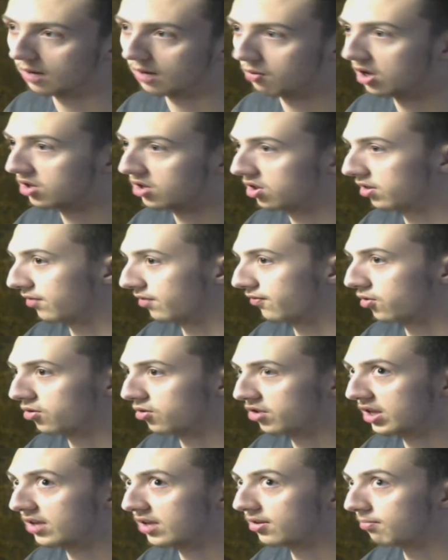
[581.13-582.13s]
I watched the
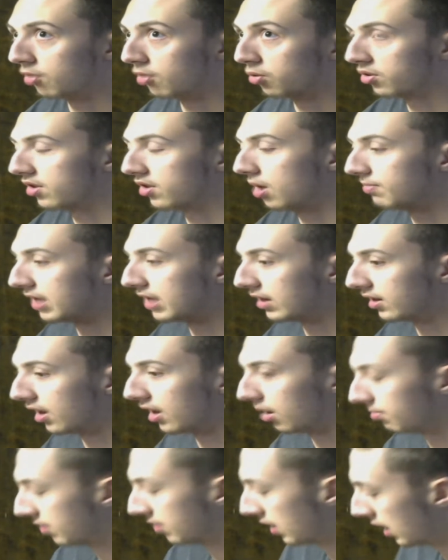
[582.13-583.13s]
first season both subbed and
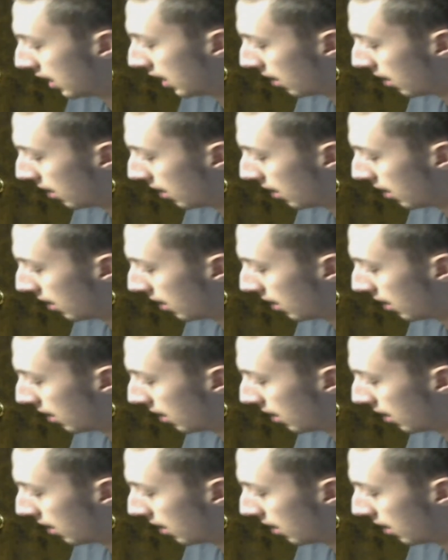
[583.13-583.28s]
dubbed.